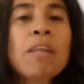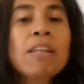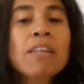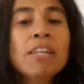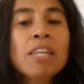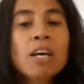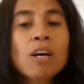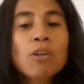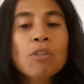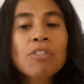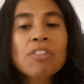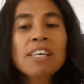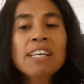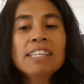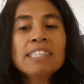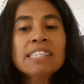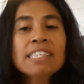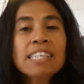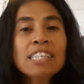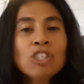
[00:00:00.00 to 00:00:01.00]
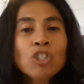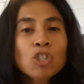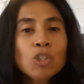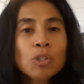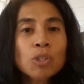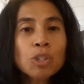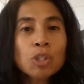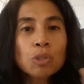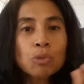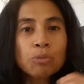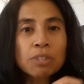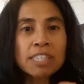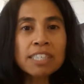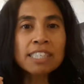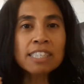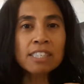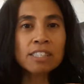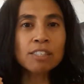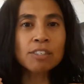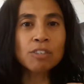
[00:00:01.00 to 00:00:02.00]
Now, the essential
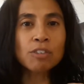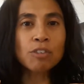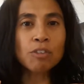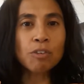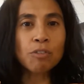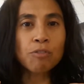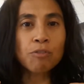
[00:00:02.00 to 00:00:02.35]
ingredient